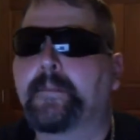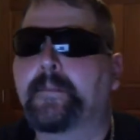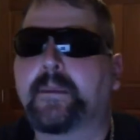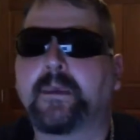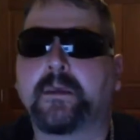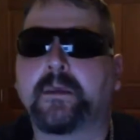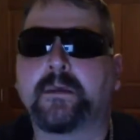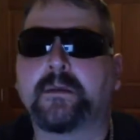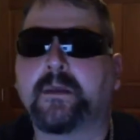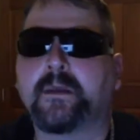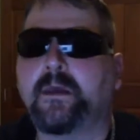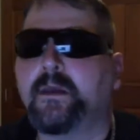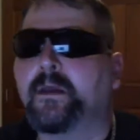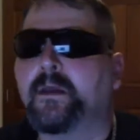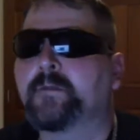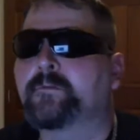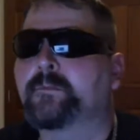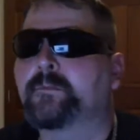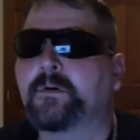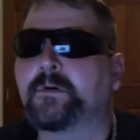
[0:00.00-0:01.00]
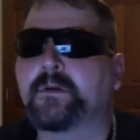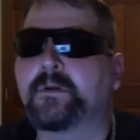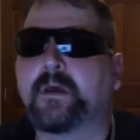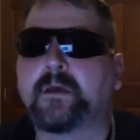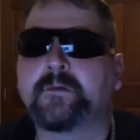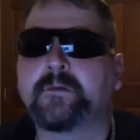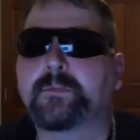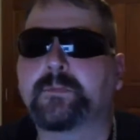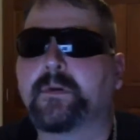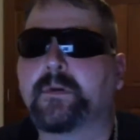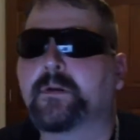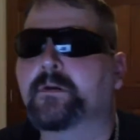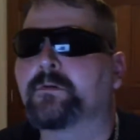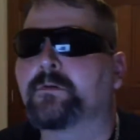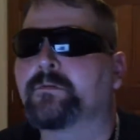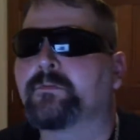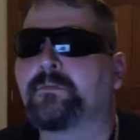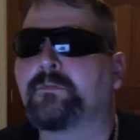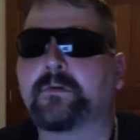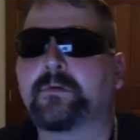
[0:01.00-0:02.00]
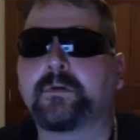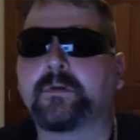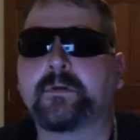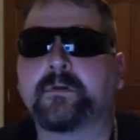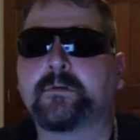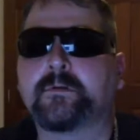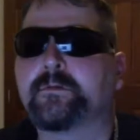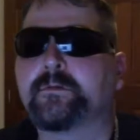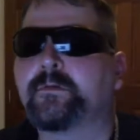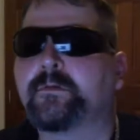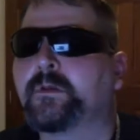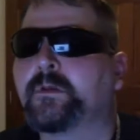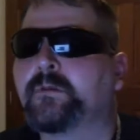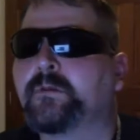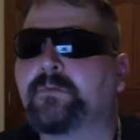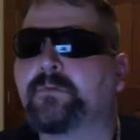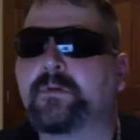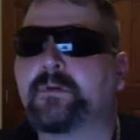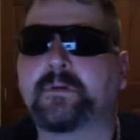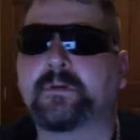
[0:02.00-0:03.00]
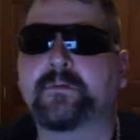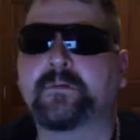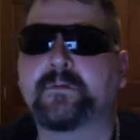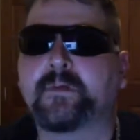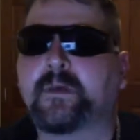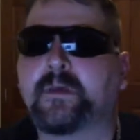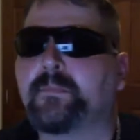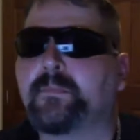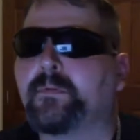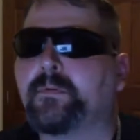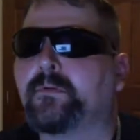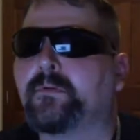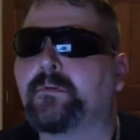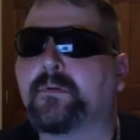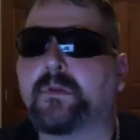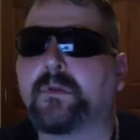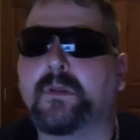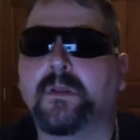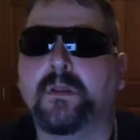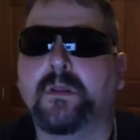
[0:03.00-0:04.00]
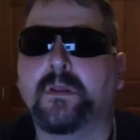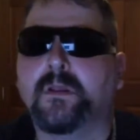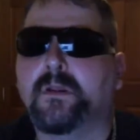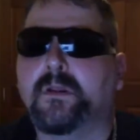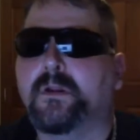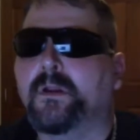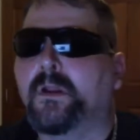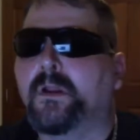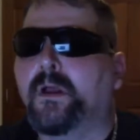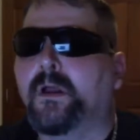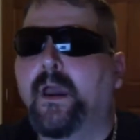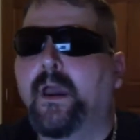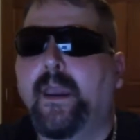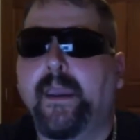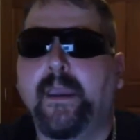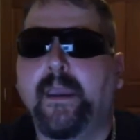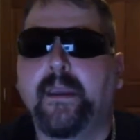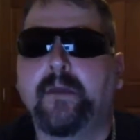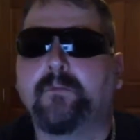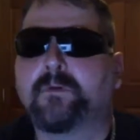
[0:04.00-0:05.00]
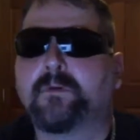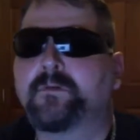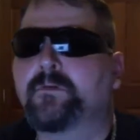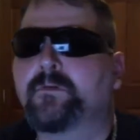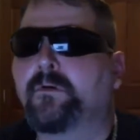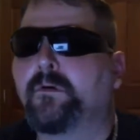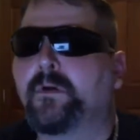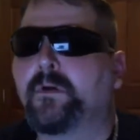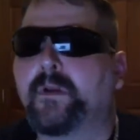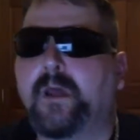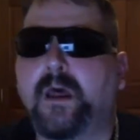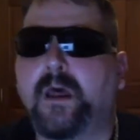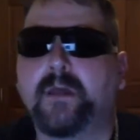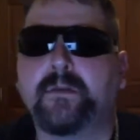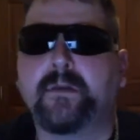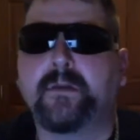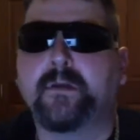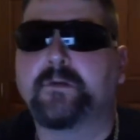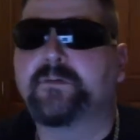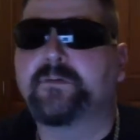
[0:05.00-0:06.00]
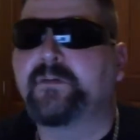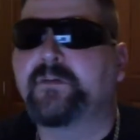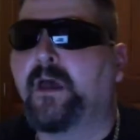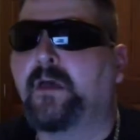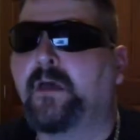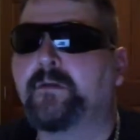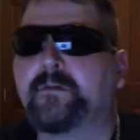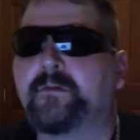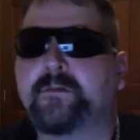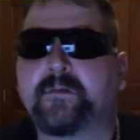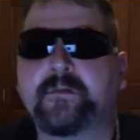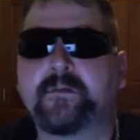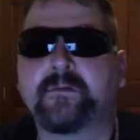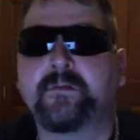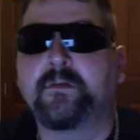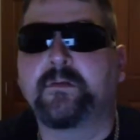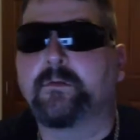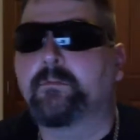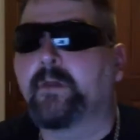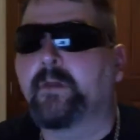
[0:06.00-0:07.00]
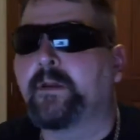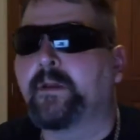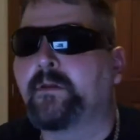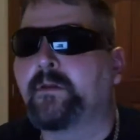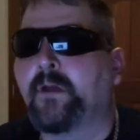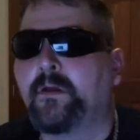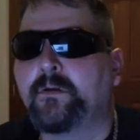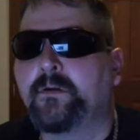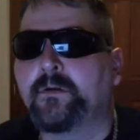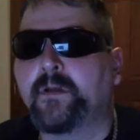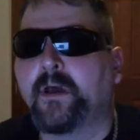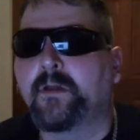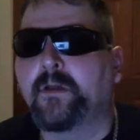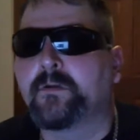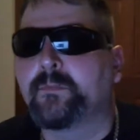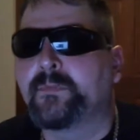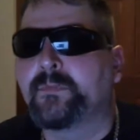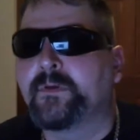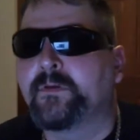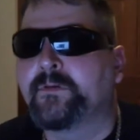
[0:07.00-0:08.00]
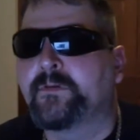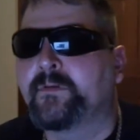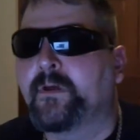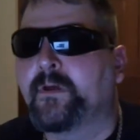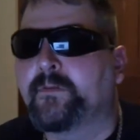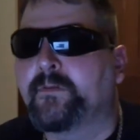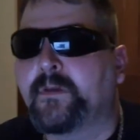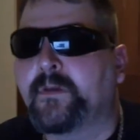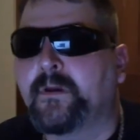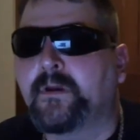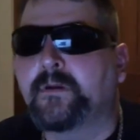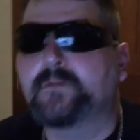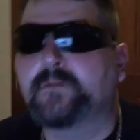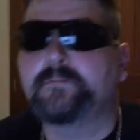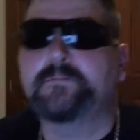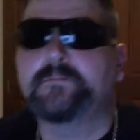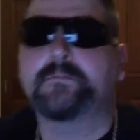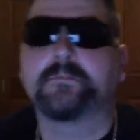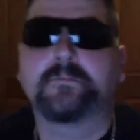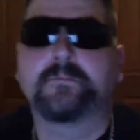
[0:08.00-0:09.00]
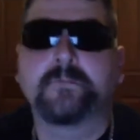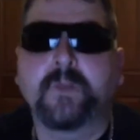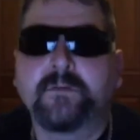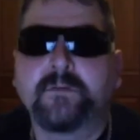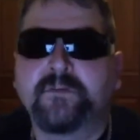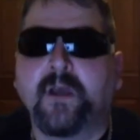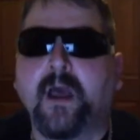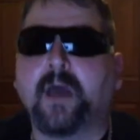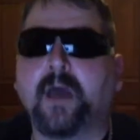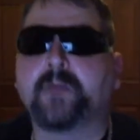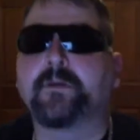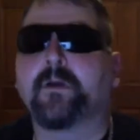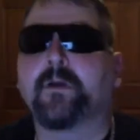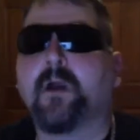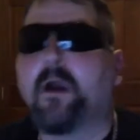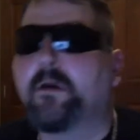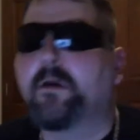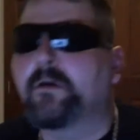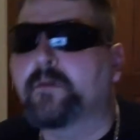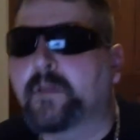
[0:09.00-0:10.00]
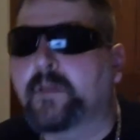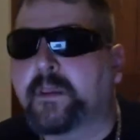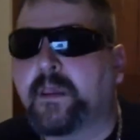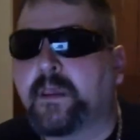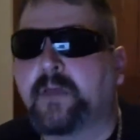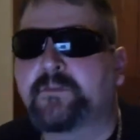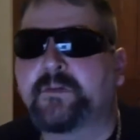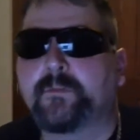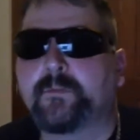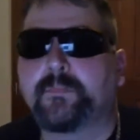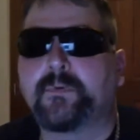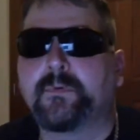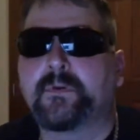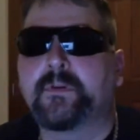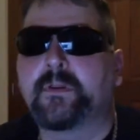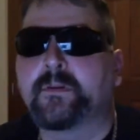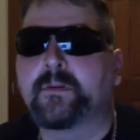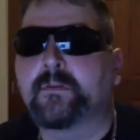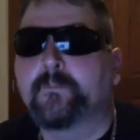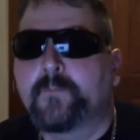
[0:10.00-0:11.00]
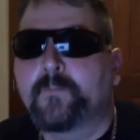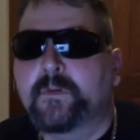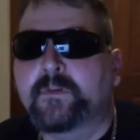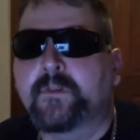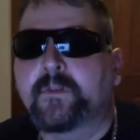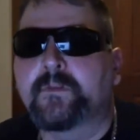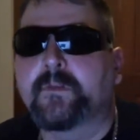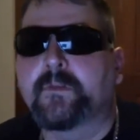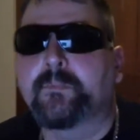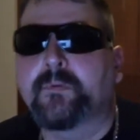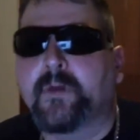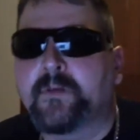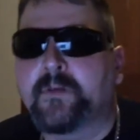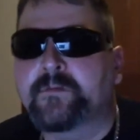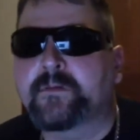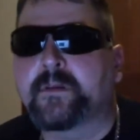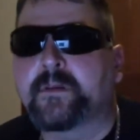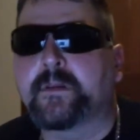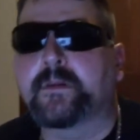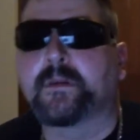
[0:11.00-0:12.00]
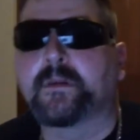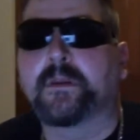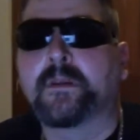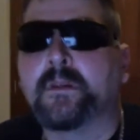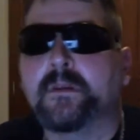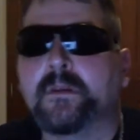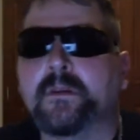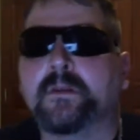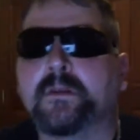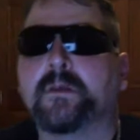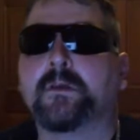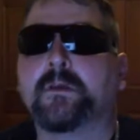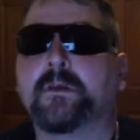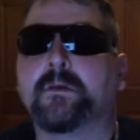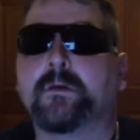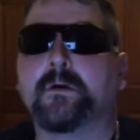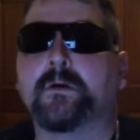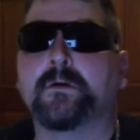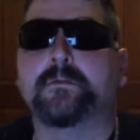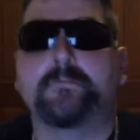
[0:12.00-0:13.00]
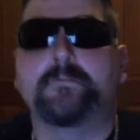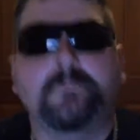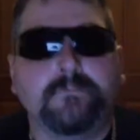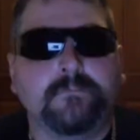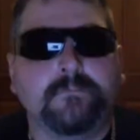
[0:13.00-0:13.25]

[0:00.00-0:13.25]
and I got some good icebreakers for you here, just to give you an example. Hey, what's going on there, John? Is it still raining $100 bills out there? John, you're harder to catch up with than the president. You know,